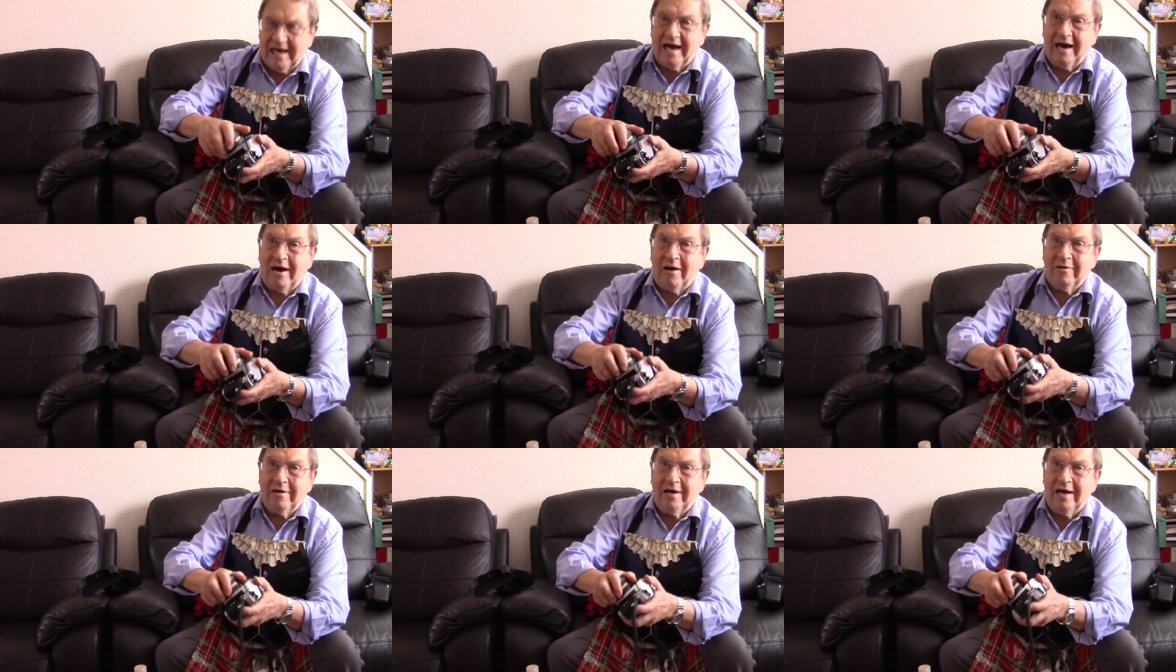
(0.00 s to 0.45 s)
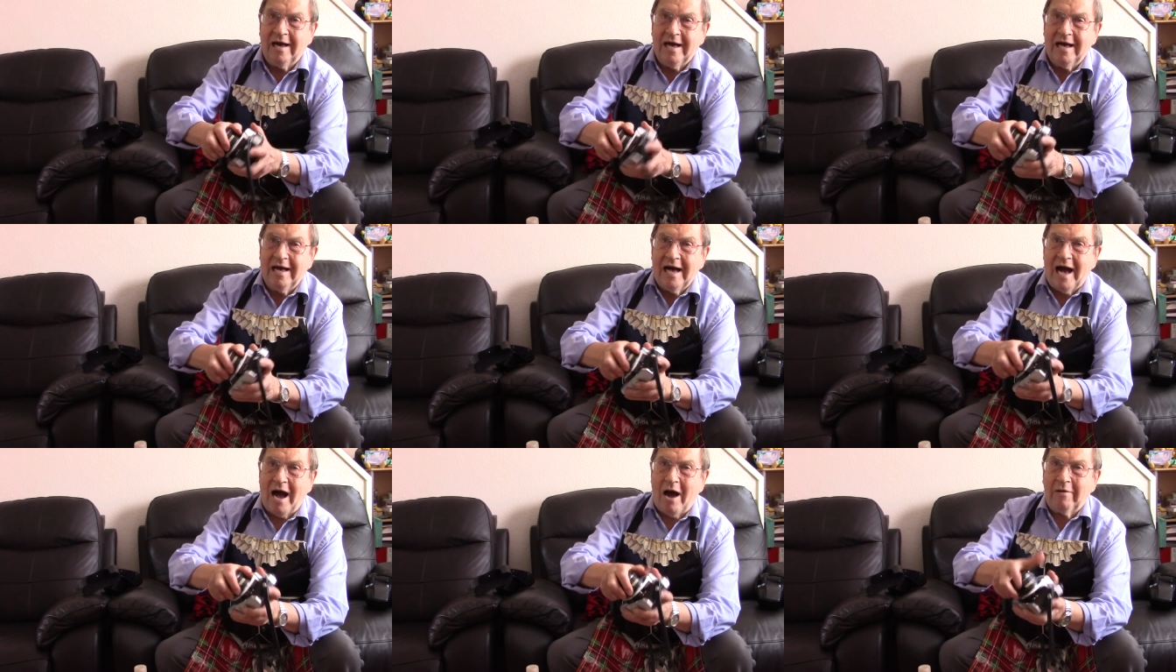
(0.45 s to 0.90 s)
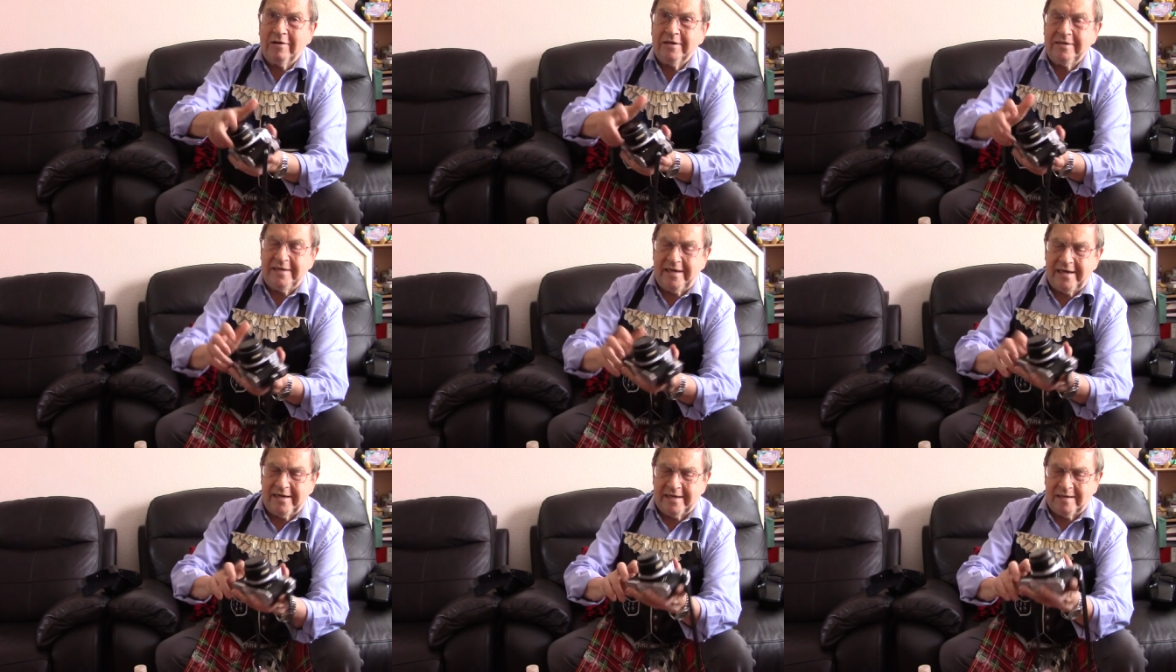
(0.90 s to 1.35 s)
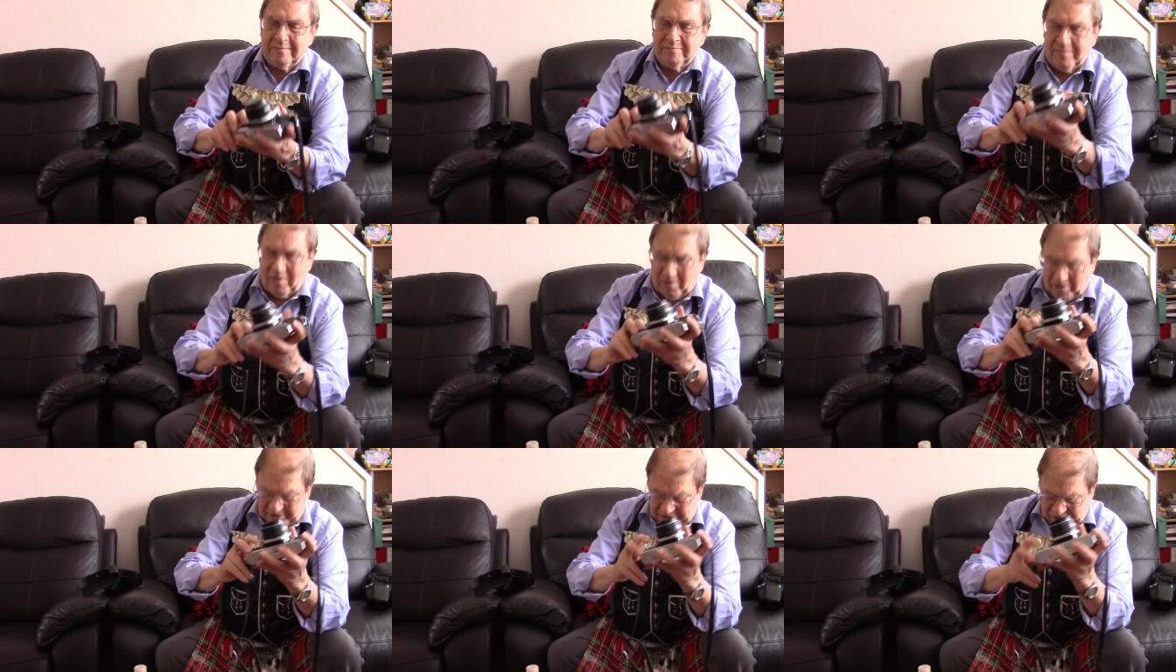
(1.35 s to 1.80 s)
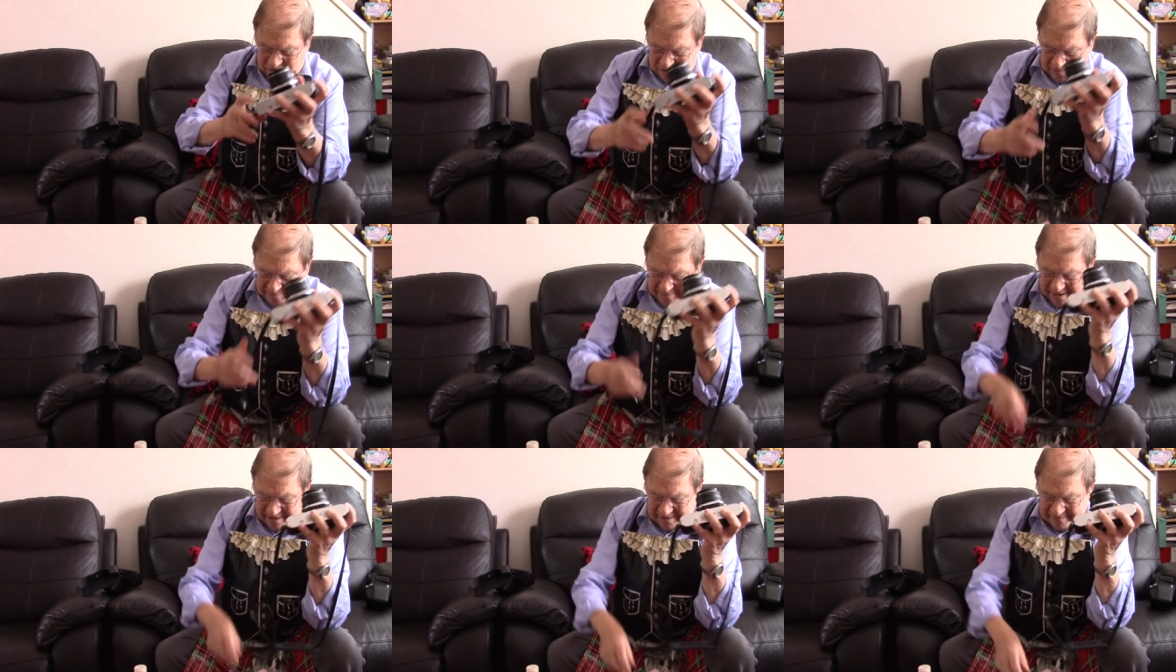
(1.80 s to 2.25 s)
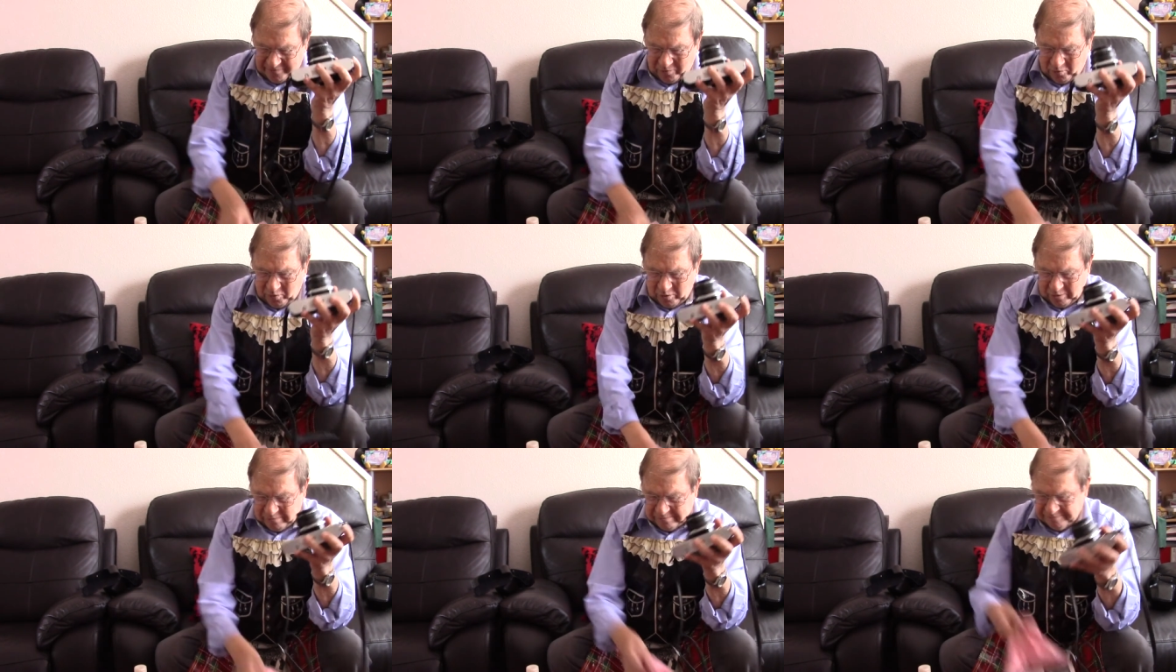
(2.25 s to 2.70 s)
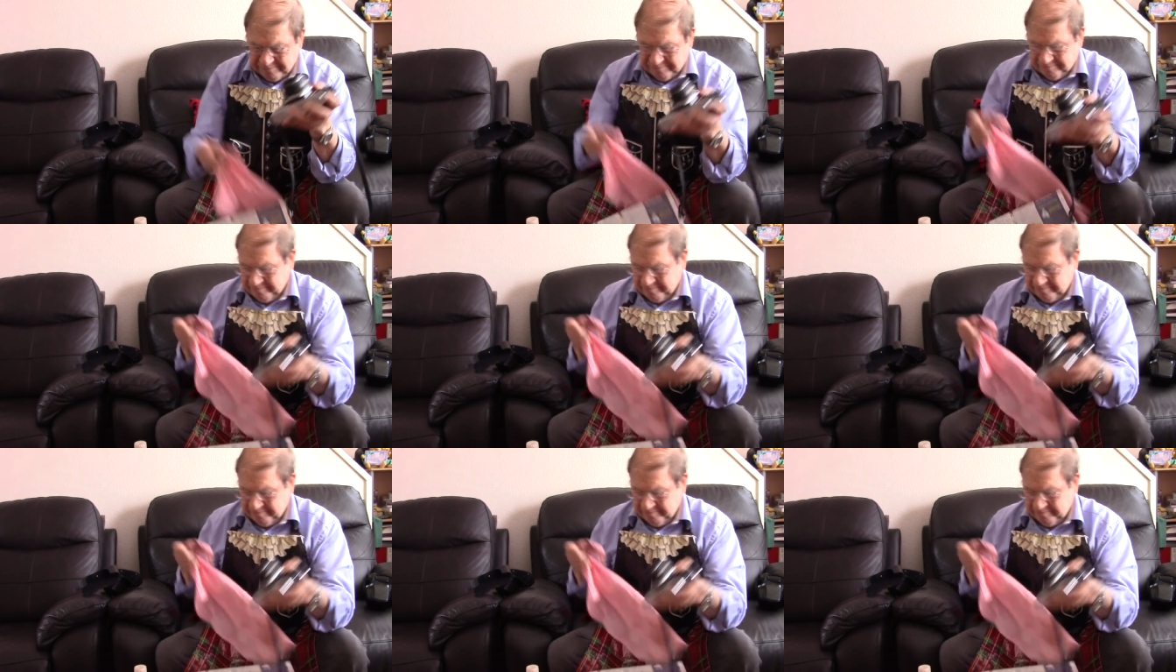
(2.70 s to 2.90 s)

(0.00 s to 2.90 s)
I only needed a minute amount of oil.